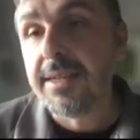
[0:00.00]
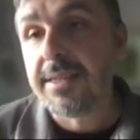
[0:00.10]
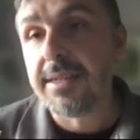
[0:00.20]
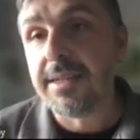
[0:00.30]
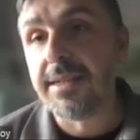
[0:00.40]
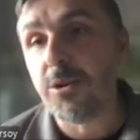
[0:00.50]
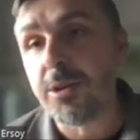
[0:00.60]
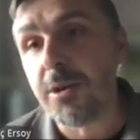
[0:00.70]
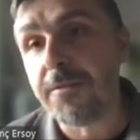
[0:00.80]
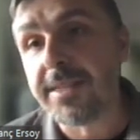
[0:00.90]
the
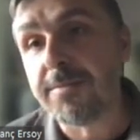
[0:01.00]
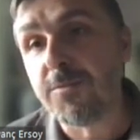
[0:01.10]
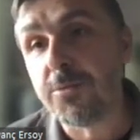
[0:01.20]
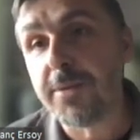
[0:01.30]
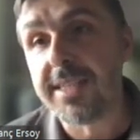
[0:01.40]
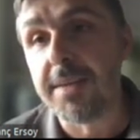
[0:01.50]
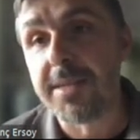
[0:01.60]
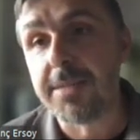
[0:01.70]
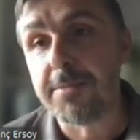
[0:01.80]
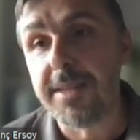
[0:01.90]
automorphism would be a
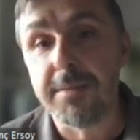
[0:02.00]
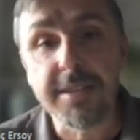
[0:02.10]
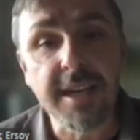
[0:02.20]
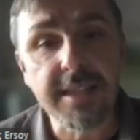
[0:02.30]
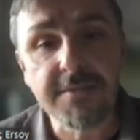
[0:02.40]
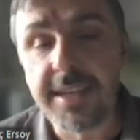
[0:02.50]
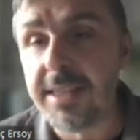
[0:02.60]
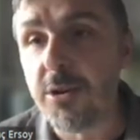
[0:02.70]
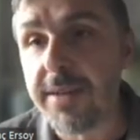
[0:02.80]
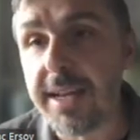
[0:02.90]
semi-simple element. And we
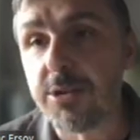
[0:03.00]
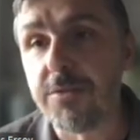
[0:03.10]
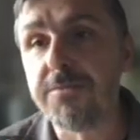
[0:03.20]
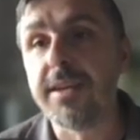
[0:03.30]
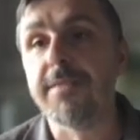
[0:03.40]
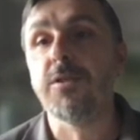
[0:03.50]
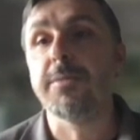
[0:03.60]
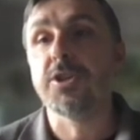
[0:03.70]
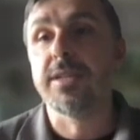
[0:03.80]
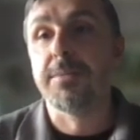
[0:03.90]
know a lot of
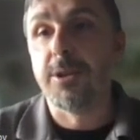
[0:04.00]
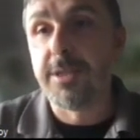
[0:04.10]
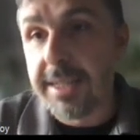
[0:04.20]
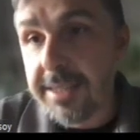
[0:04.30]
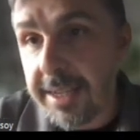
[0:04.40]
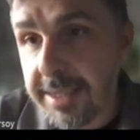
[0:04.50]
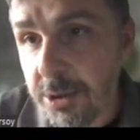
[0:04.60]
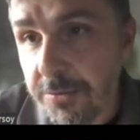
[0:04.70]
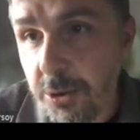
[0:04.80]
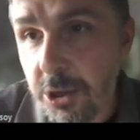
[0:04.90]
information about centralizers
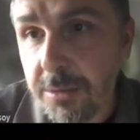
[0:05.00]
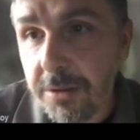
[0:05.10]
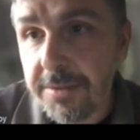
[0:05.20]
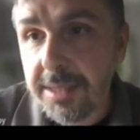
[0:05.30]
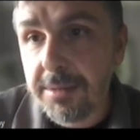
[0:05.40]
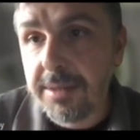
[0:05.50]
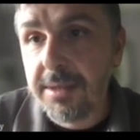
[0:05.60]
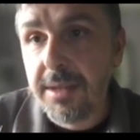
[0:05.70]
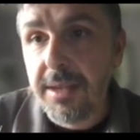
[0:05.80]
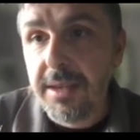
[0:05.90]
of automorphisms
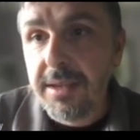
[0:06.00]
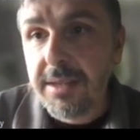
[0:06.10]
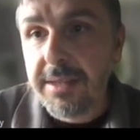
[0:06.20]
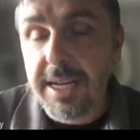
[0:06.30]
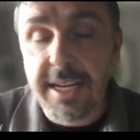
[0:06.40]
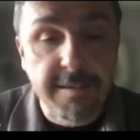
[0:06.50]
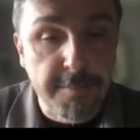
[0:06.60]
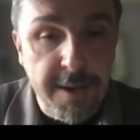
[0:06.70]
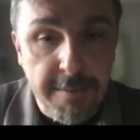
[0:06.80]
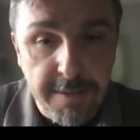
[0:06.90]

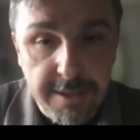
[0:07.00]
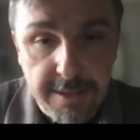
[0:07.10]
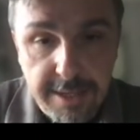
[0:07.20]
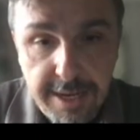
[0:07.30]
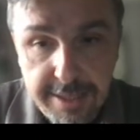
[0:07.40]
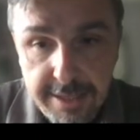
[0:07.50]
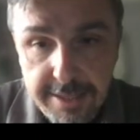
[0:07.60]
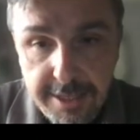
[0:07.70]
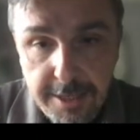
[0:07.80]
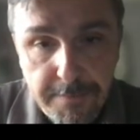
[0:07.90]
relative prime with the
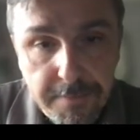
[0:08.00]
characteristic.